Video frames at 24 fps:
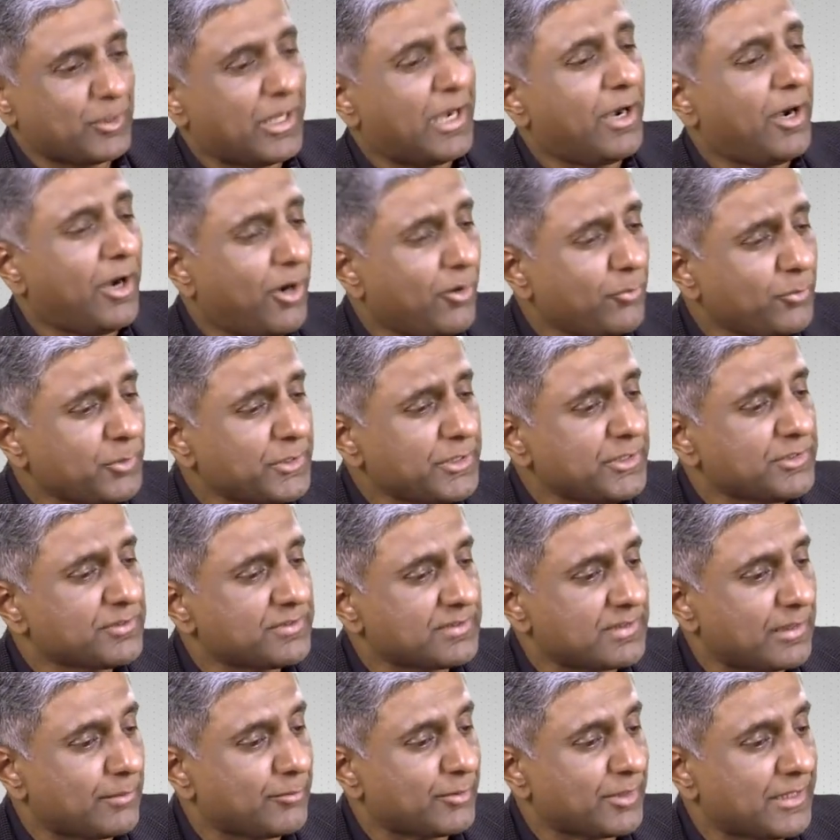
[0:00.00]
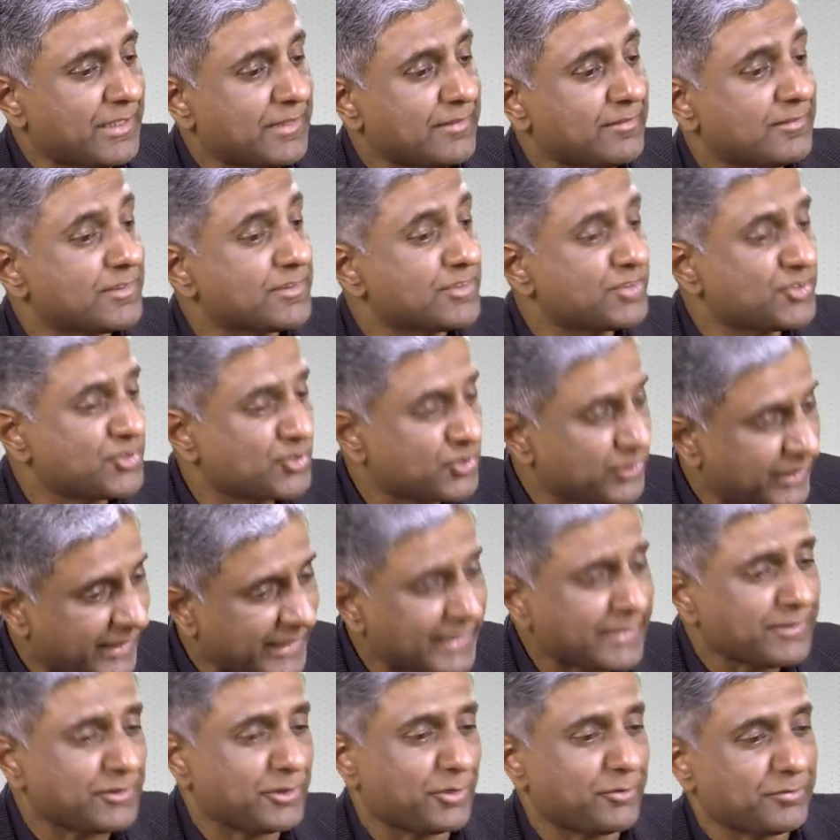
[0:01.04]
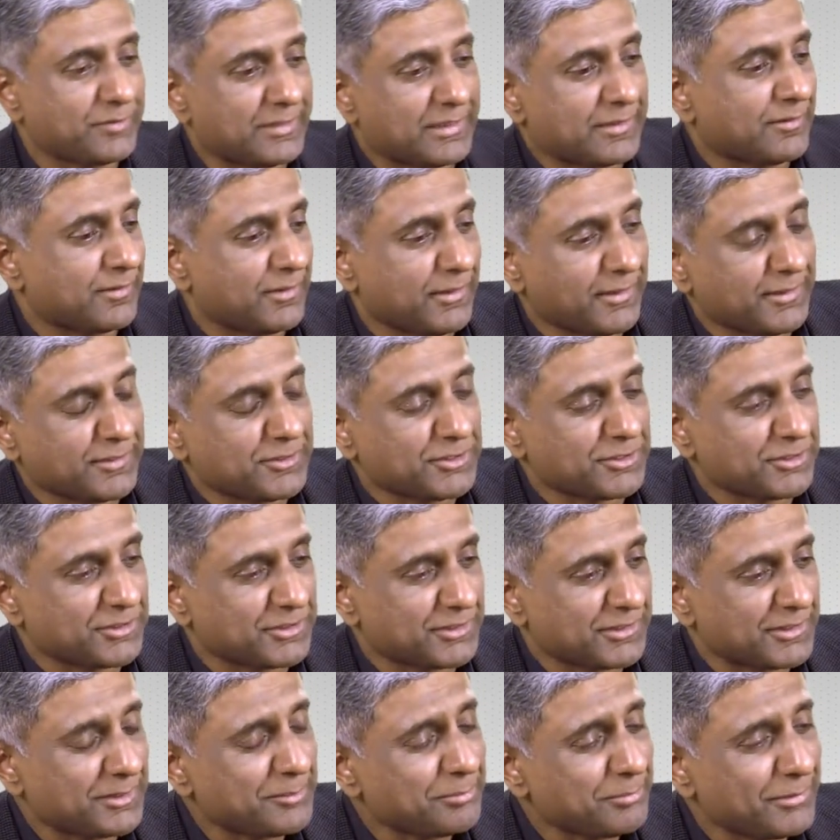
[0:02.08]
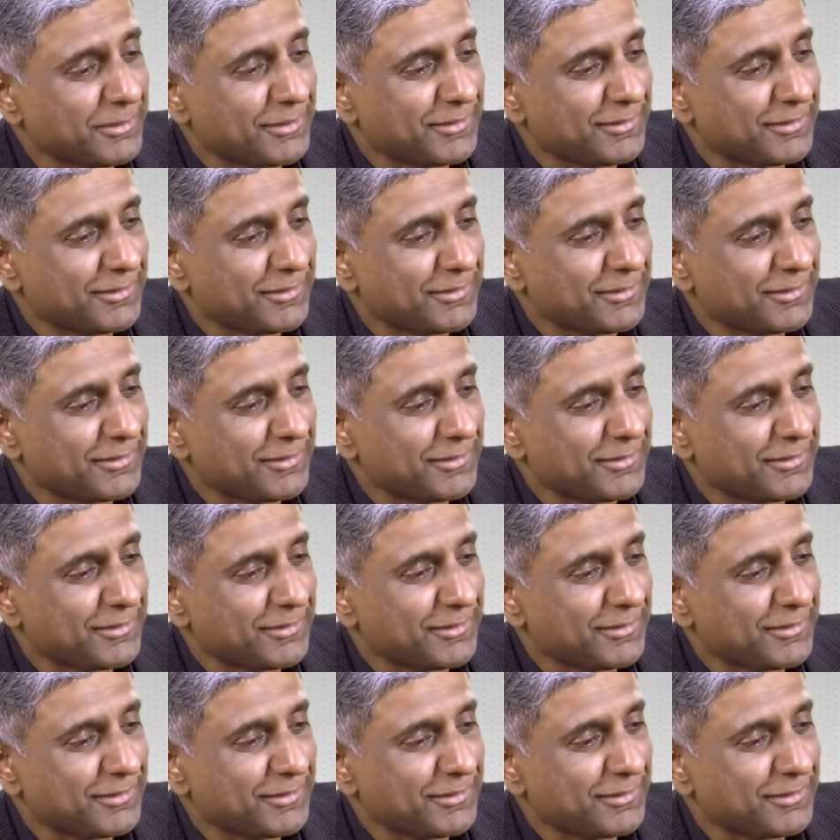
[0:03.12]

Now how would you summarize the strength of that relationship?